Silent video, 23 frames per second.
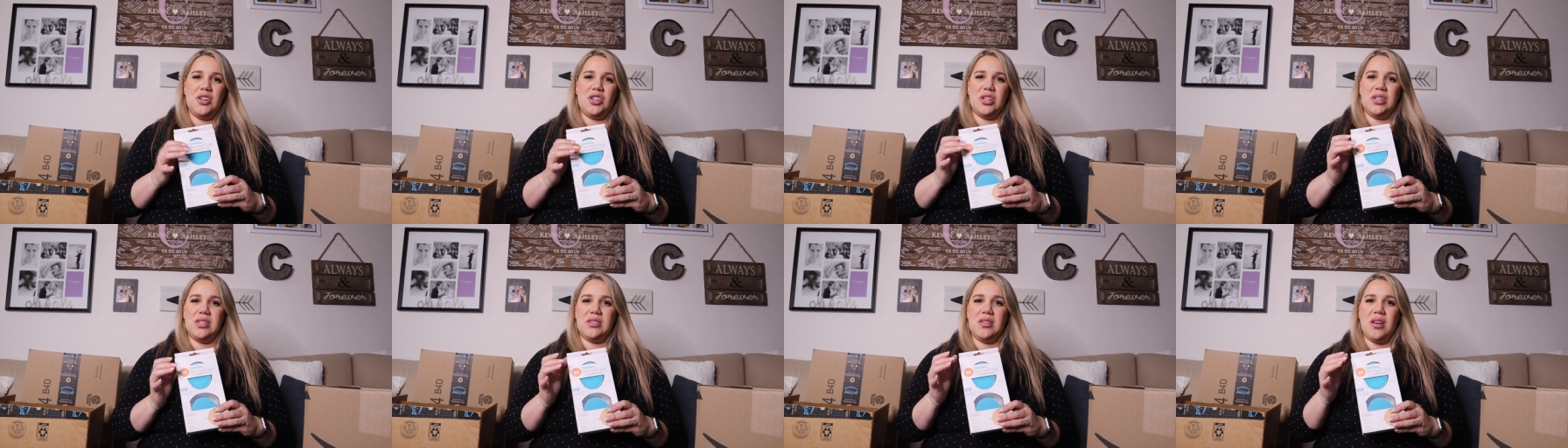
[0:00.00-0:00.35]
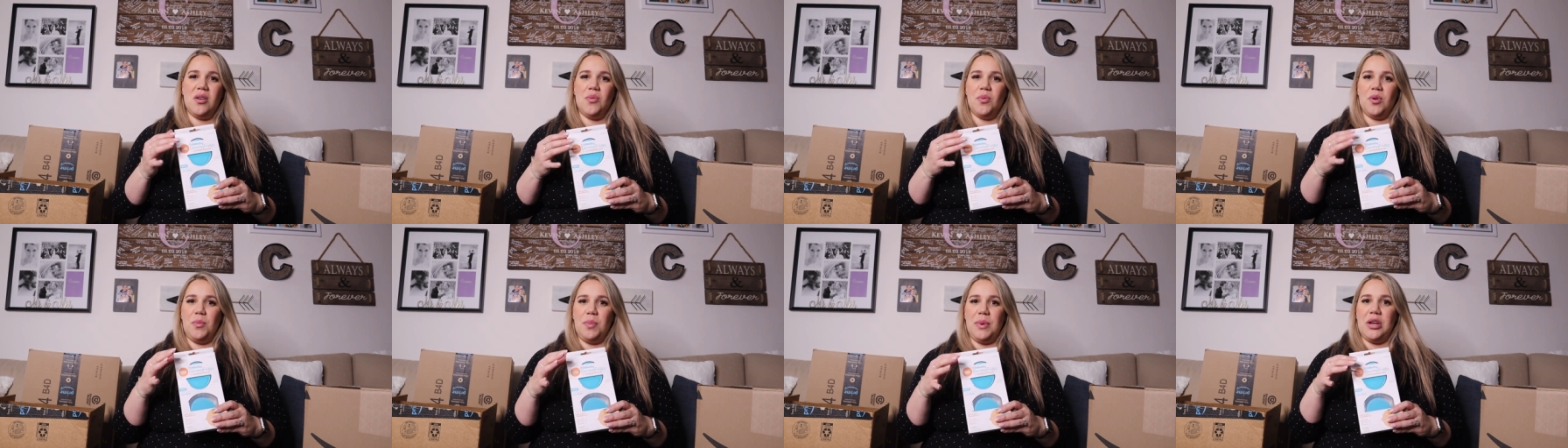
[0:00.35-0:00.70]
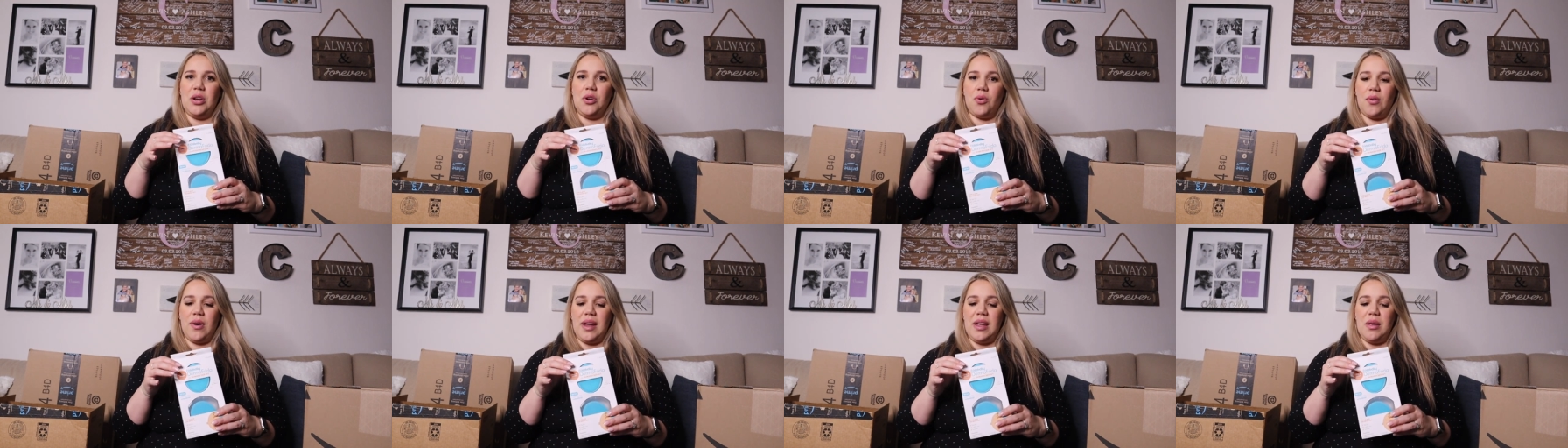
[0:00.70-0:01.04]
just thought would be
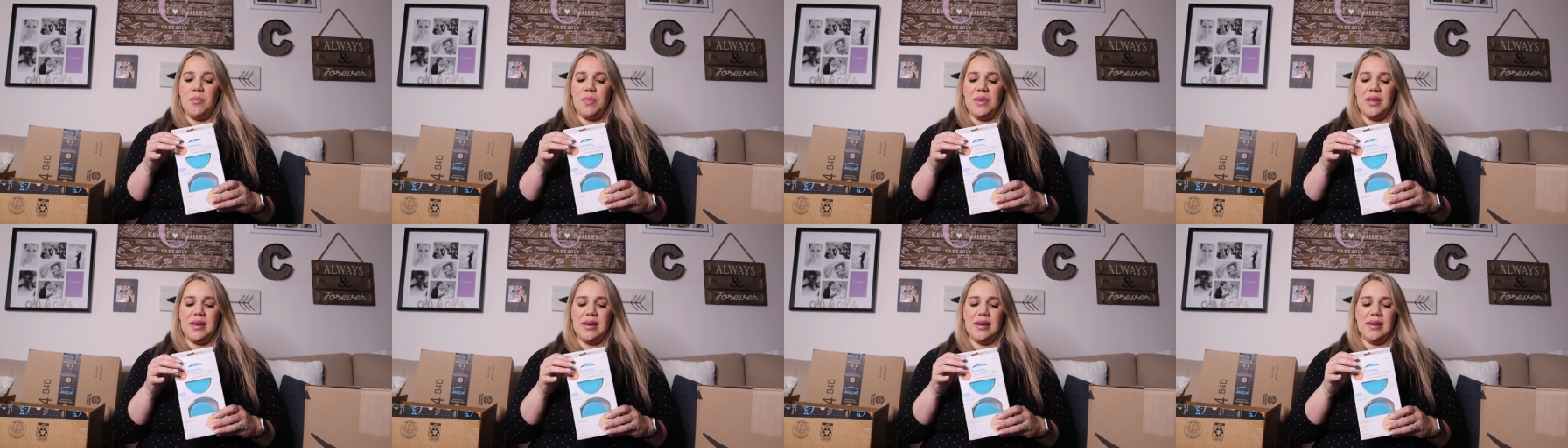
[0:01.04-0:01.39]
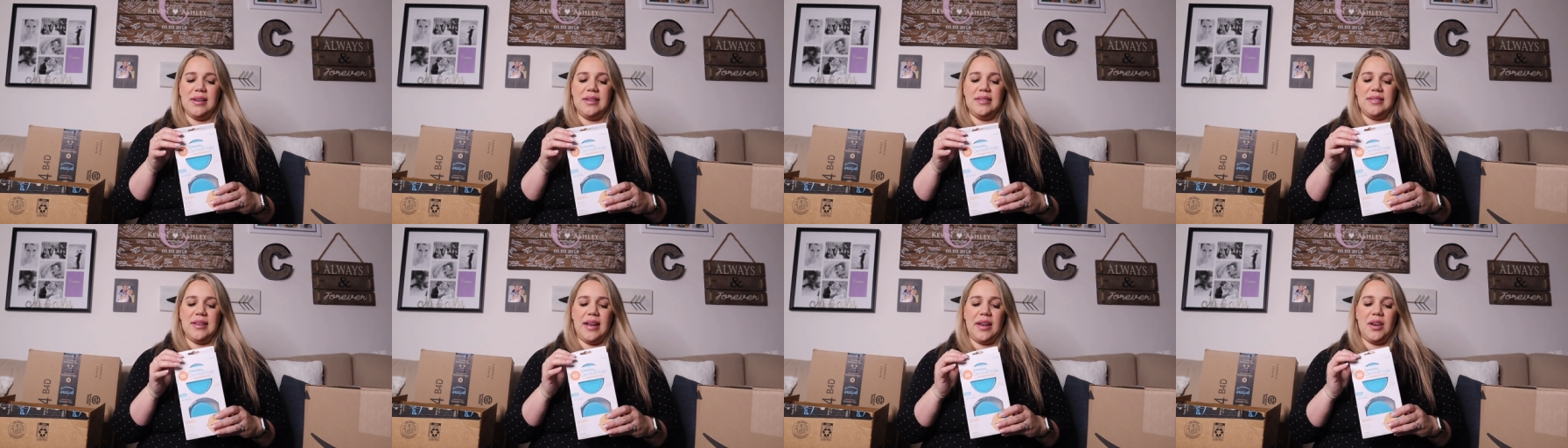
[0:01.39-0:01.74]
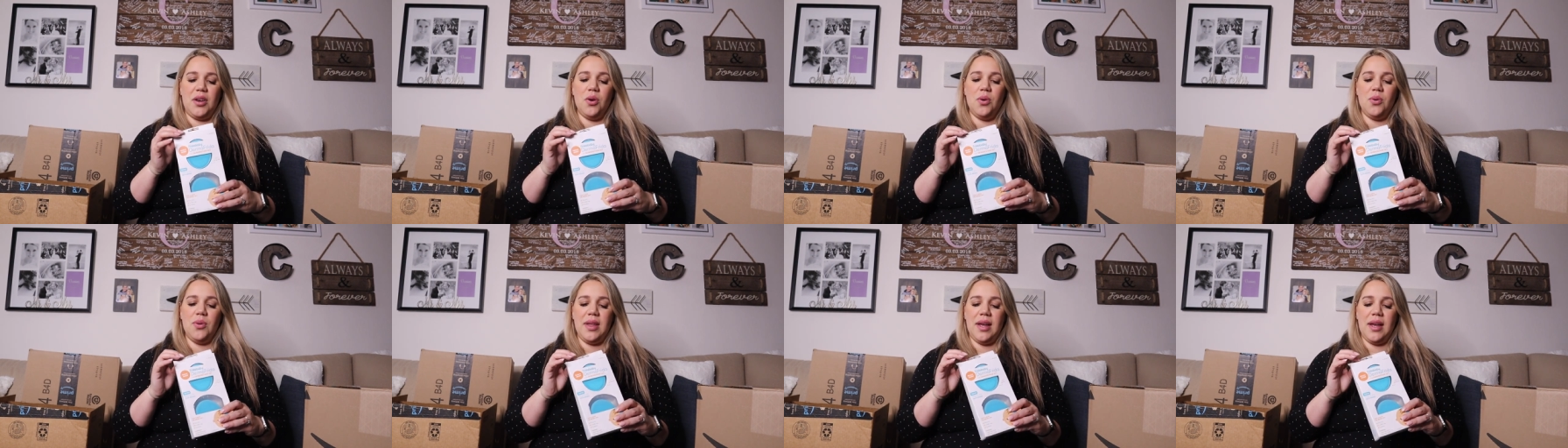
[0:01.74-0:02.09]
great because I
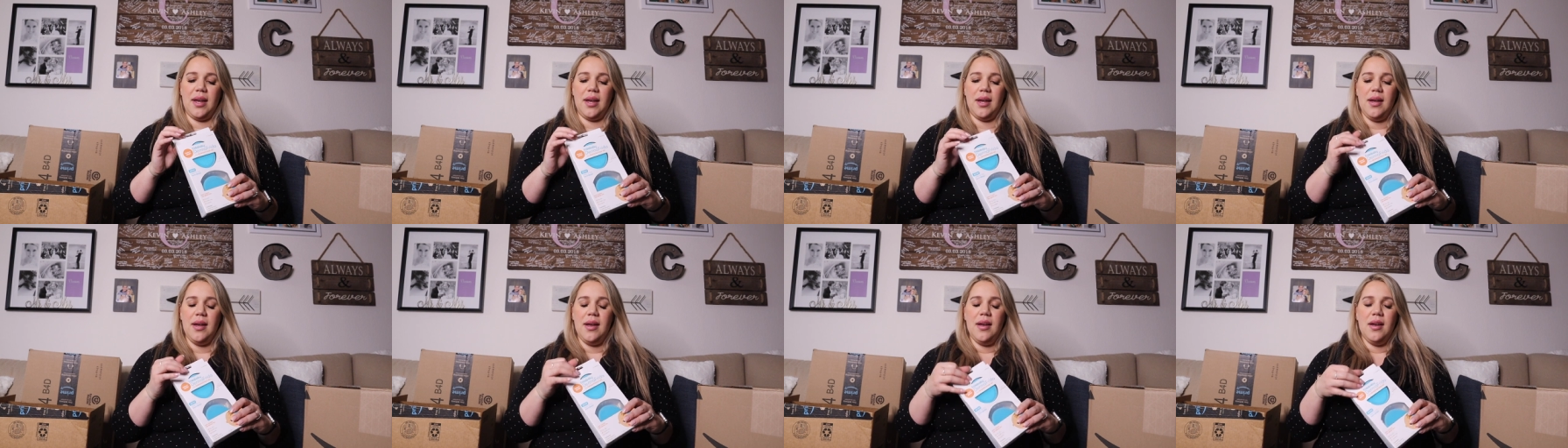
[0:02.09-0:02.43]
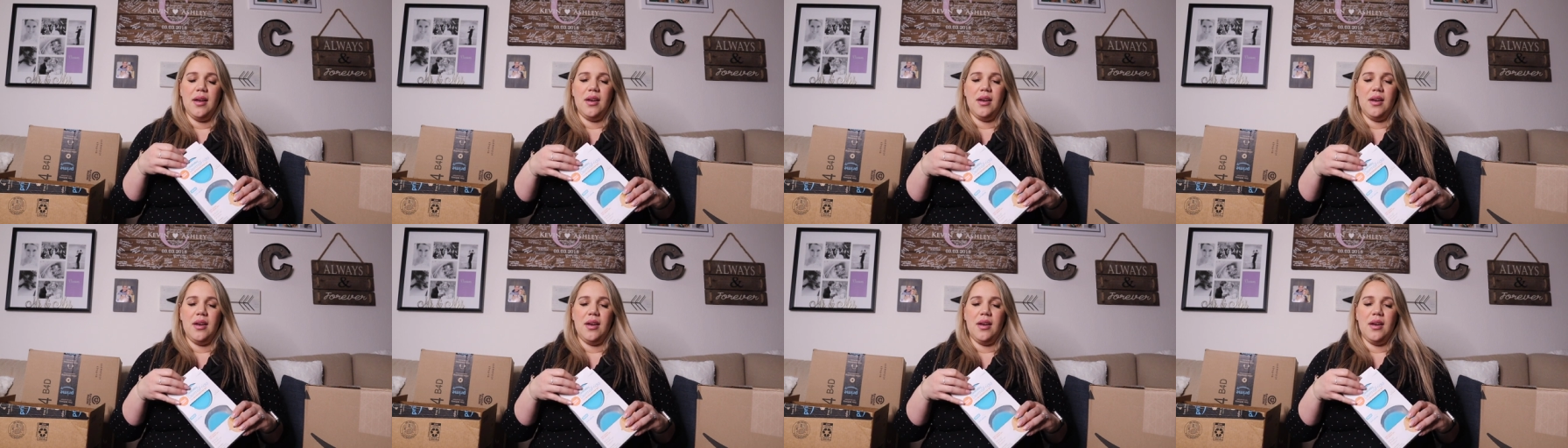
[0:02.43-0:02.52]
know that